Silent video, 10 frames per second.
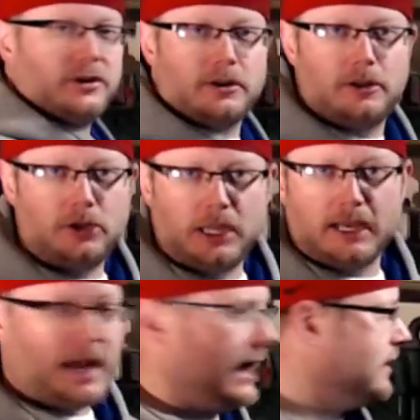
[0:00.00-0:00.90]

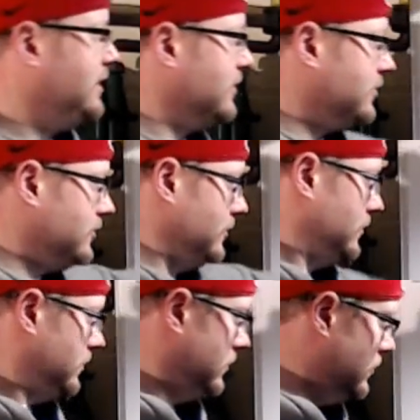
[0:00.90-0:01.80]
looking at this
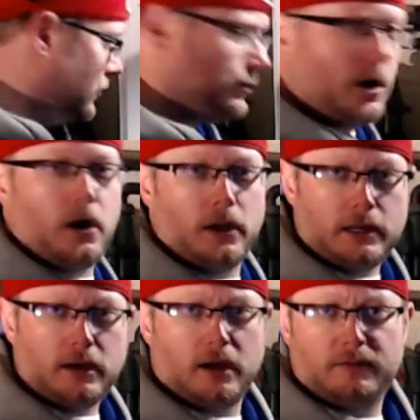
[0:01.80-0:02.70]

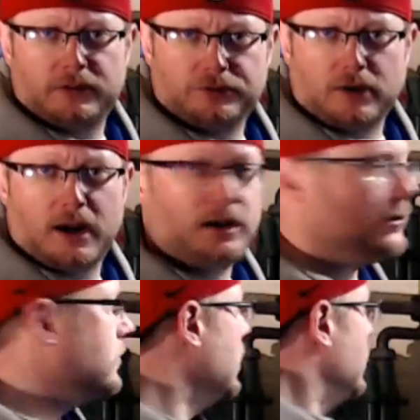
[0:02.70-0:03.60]
drawing of this
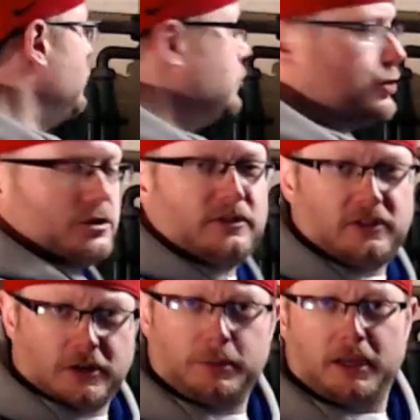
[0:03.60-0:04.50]
triangle, you should
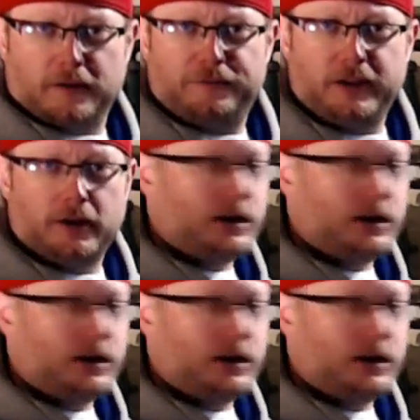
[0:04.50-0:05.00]
still be able to figure it